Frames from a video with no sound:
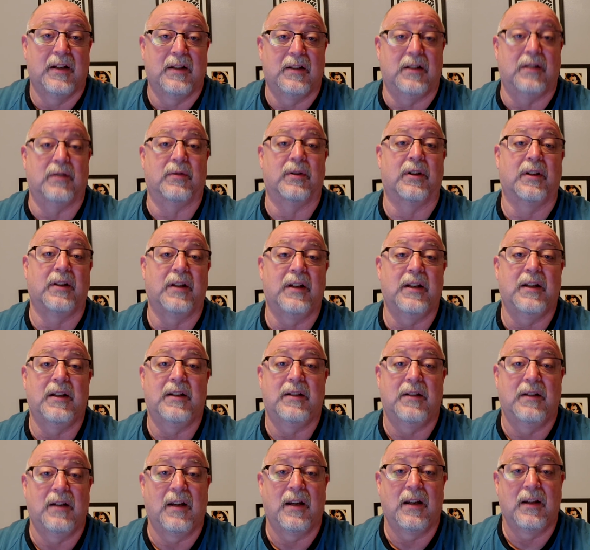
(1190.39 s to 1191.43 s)
you really
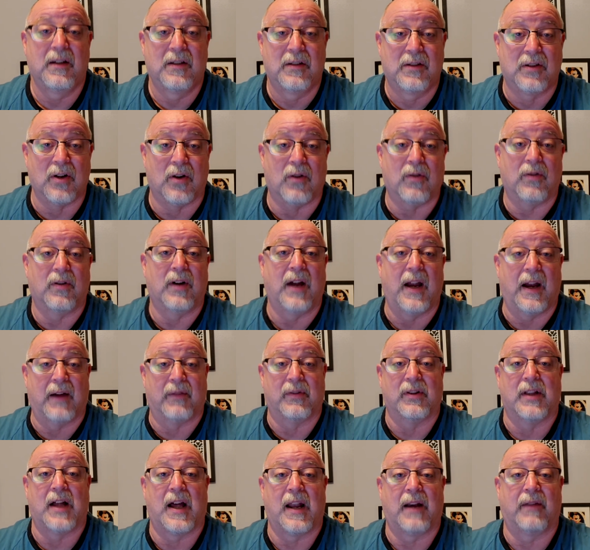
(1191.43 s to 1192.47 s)
don't have
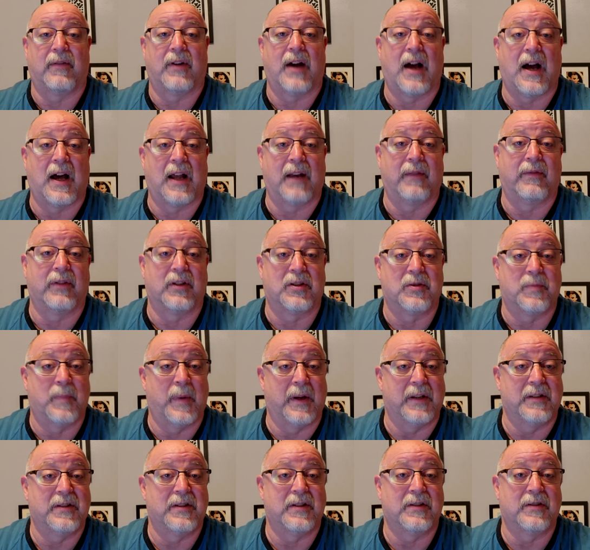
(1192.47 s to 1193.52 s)
a lot of out of
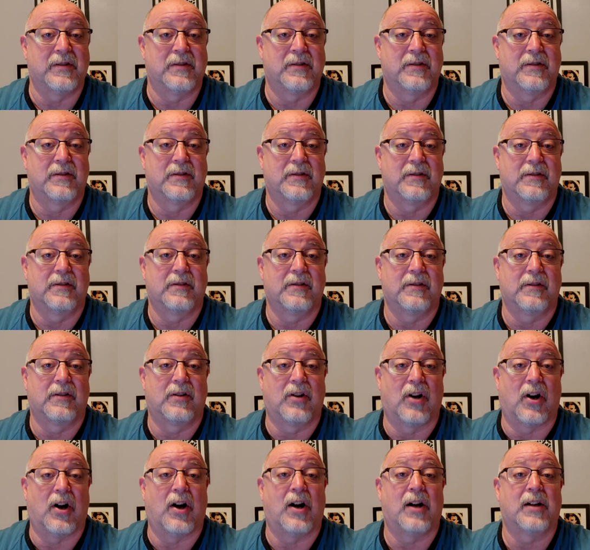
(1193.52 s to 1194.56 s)
expenses
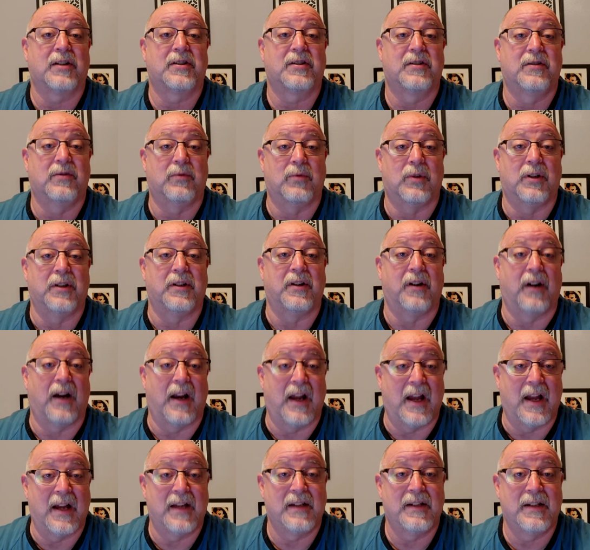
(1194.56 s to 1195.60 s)
cost while you're
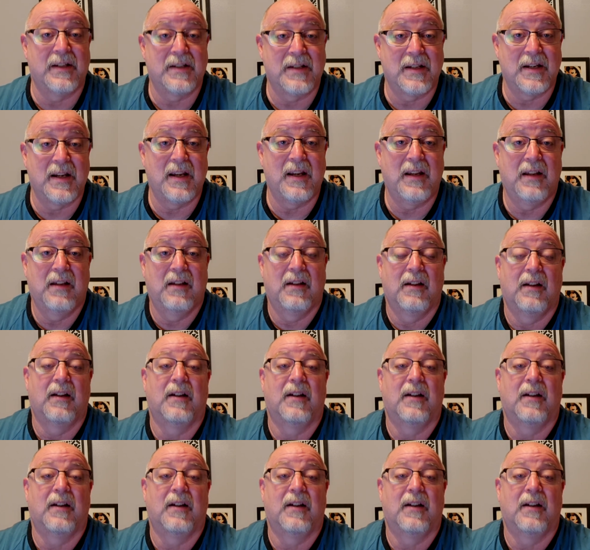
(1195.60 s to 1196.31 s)
at Disney.